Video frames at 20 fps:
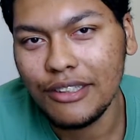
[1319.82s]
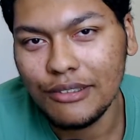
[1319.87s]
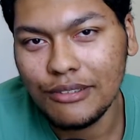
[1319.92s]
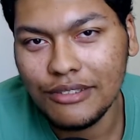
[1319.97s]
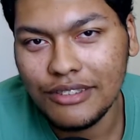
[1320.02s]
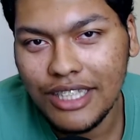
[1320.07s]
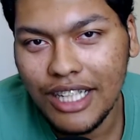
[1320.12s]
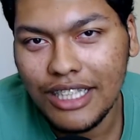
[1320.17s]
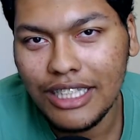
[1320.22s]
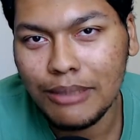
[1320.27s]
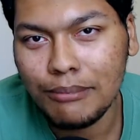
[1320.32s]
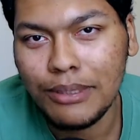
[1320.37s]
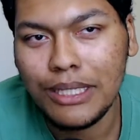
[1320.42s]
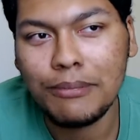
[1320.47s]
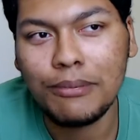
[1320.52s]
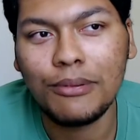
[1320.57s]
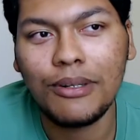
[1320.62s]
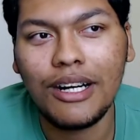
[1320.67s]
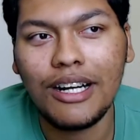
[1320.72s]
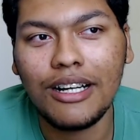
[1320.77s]
telling
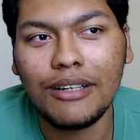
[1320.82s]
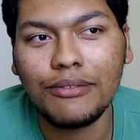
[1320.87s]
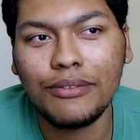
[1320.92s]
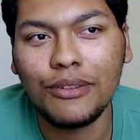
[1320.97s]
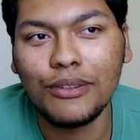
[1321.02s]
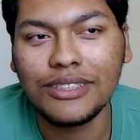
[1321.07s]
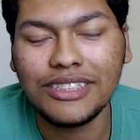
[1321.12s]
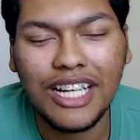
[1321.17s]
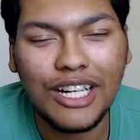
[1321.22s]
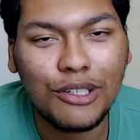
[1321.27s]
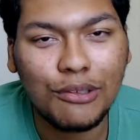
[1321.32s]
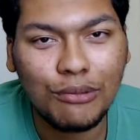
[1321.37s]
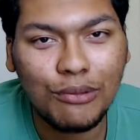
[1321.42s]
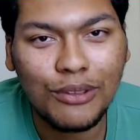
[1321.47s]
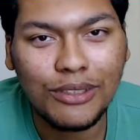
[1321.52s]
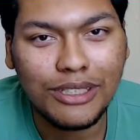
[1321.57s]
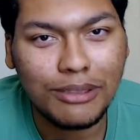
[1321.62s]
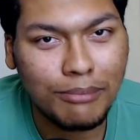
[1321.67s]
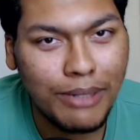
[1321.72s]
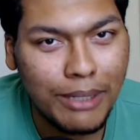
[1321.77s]
people how I feel, because I don't
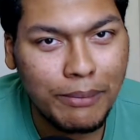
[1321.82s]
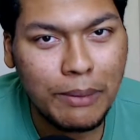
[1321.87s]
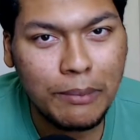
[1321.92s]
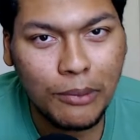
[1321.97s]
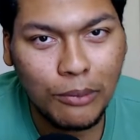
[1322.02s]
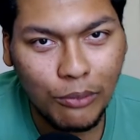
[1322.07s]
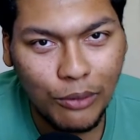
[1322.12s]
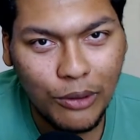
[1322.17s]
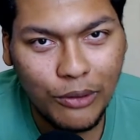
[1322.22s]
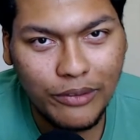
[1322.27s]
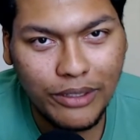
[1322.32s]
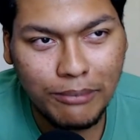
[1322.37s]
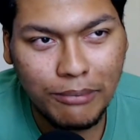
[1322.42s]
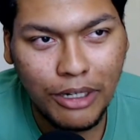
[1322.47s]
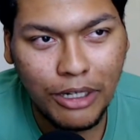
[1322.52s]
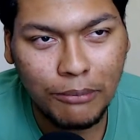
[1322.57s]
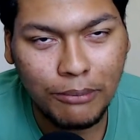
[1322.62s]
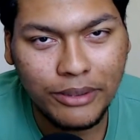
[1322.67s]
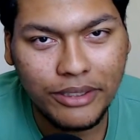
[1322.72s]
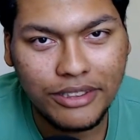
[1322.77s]
want to make people worry
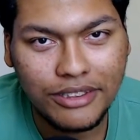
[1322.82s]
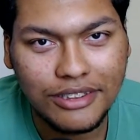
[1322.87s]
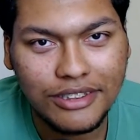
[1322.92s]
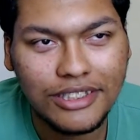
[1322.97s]
about me.